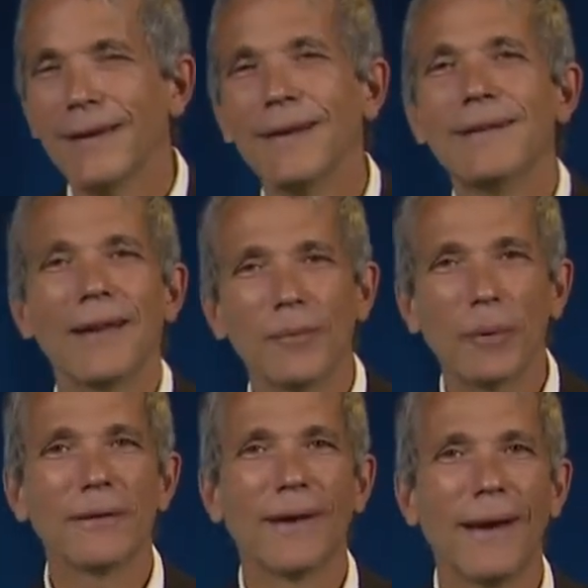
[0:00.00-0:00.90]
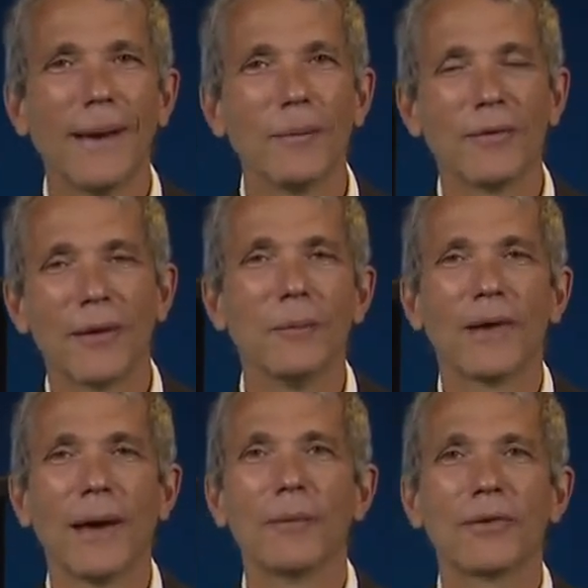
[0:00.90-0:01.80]
Desperate times
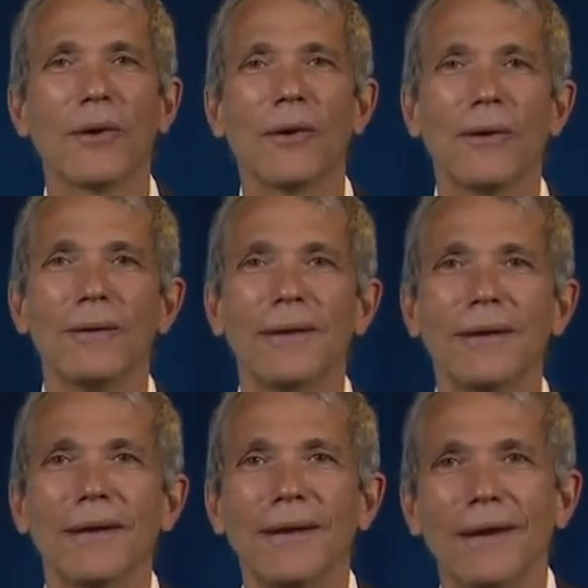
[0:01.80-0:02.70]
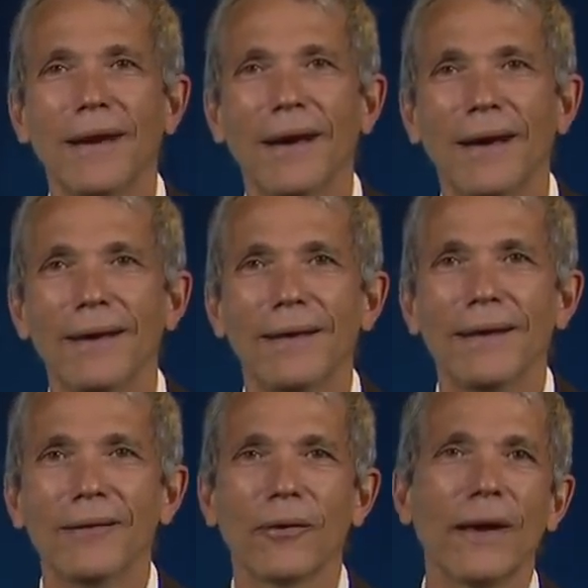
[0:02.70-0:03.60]
sometimes call uh,
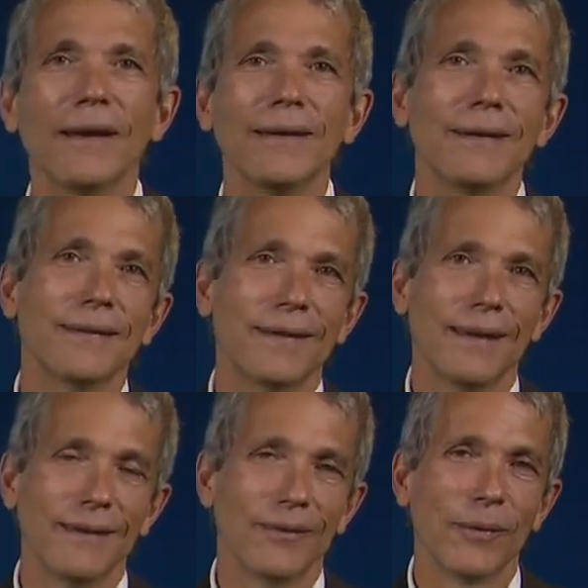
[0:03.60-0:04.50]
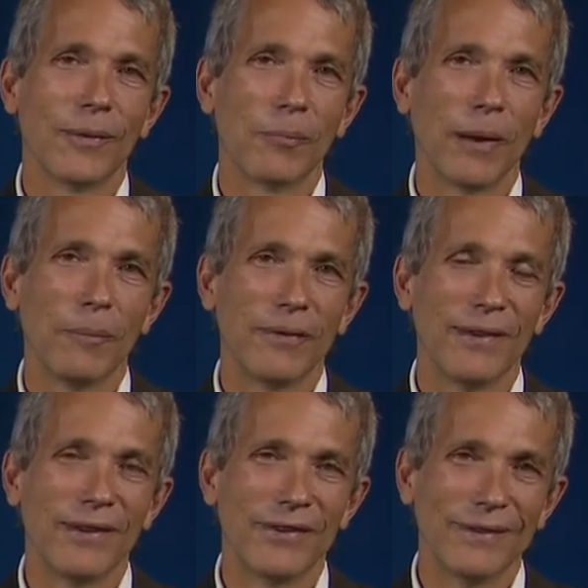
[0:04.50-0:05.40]
for ending a sentence with a
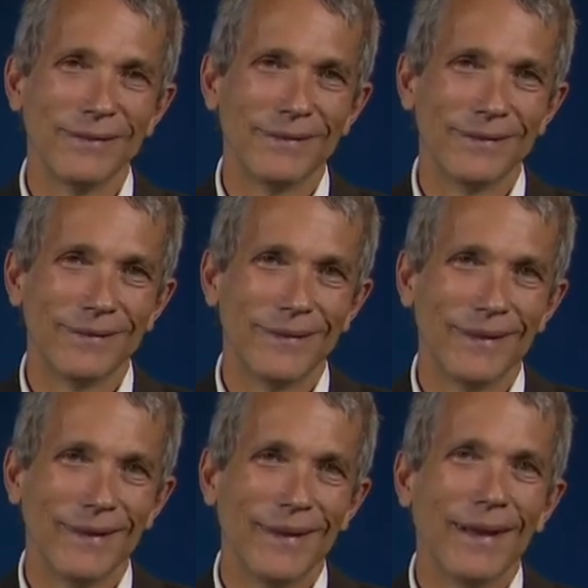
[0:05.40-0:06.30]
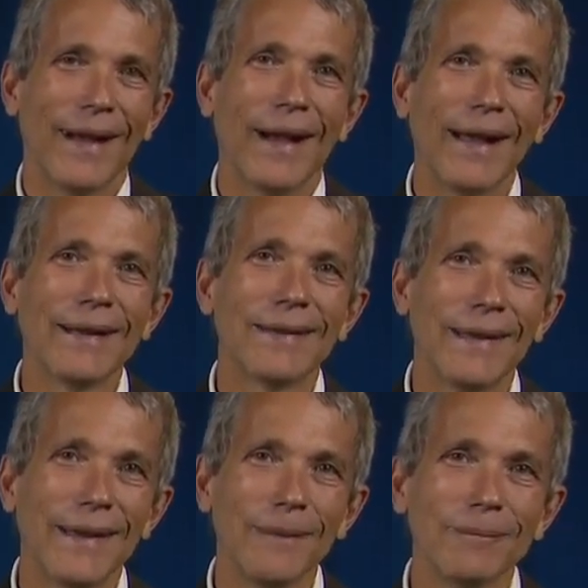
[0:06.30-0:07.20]
preposition. I
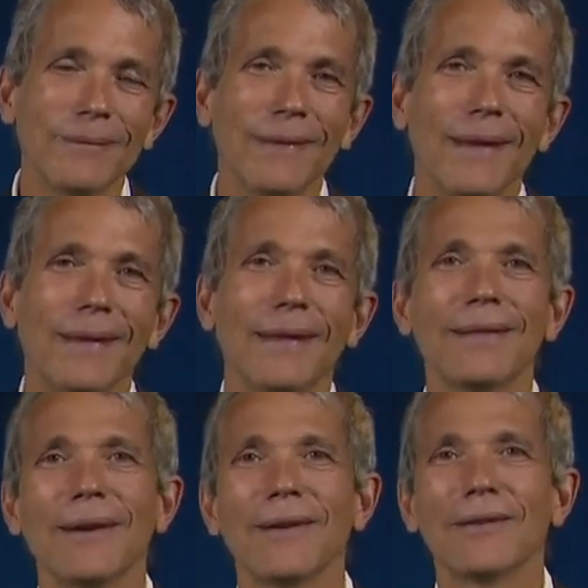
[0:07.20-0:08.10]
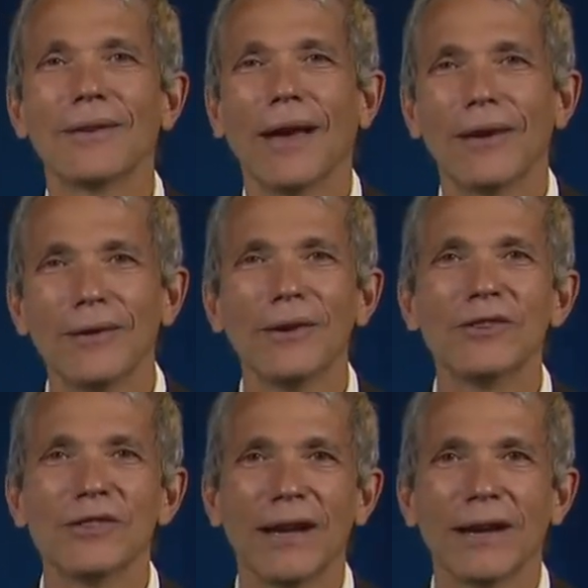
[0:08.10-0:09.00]
claim that there is a good
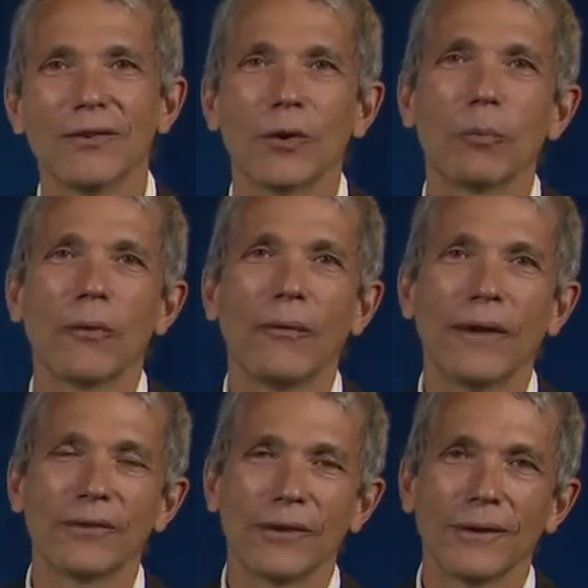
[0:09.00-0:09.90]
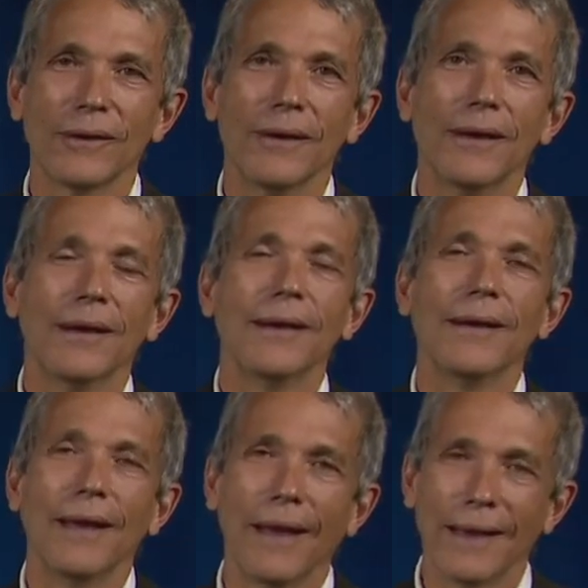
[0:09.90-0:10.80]
chance your professor,
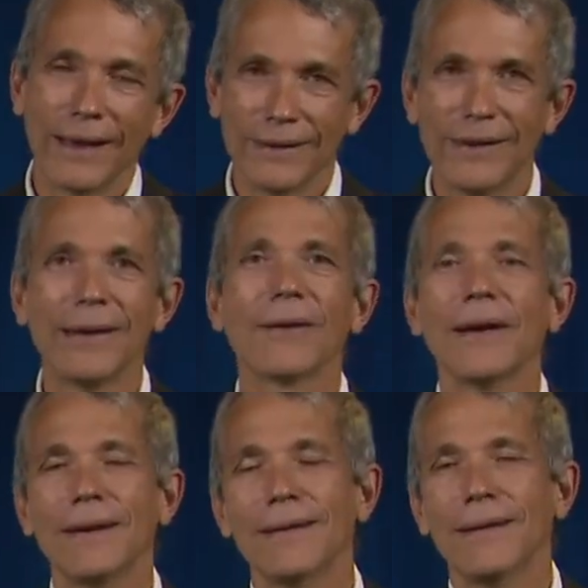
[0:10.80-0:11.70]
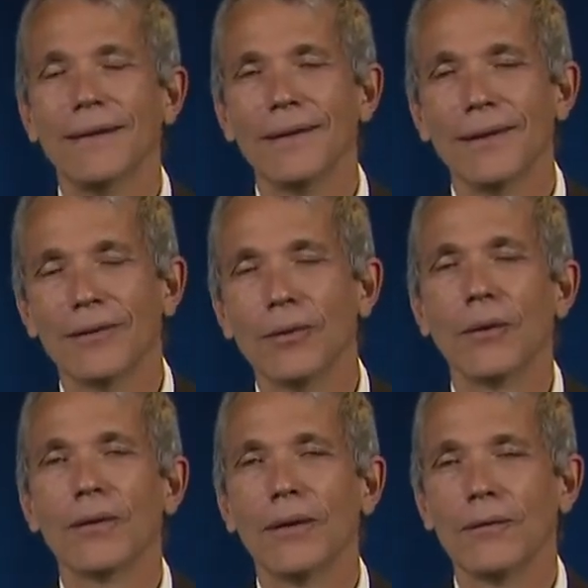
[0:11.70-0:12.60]
uh, in hearing this, who
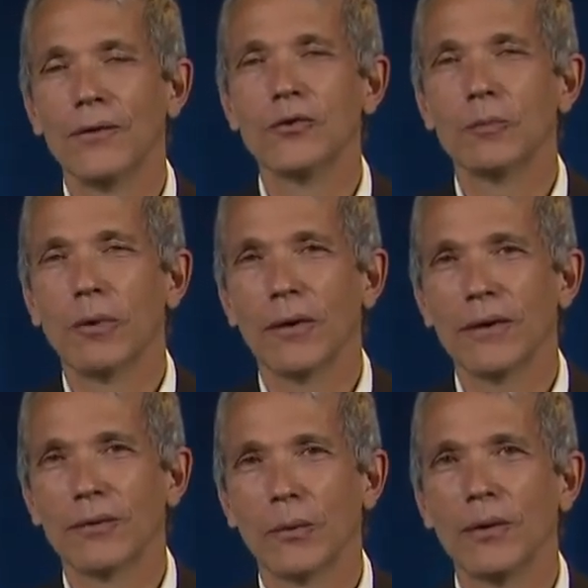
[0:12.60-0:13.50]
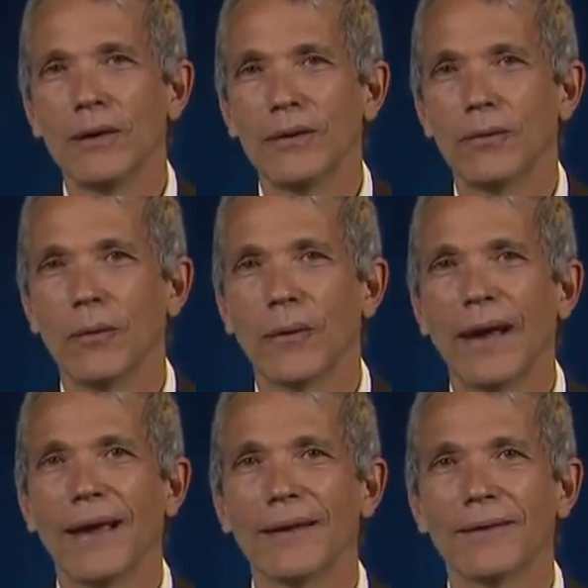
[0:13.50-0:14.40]
are the future parties rooting for
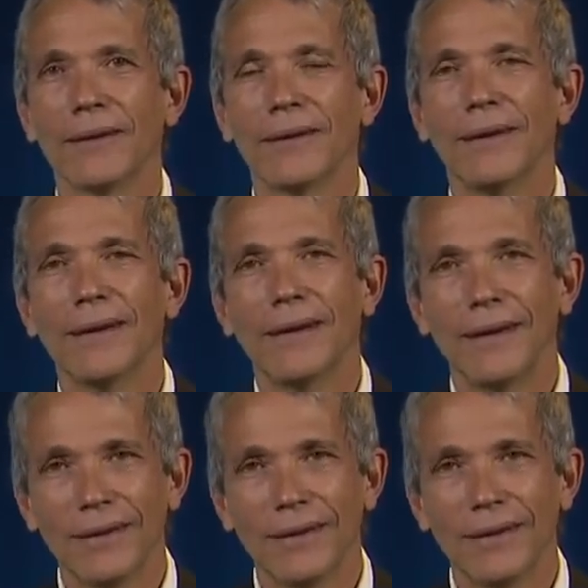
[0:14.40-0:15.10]
answer, that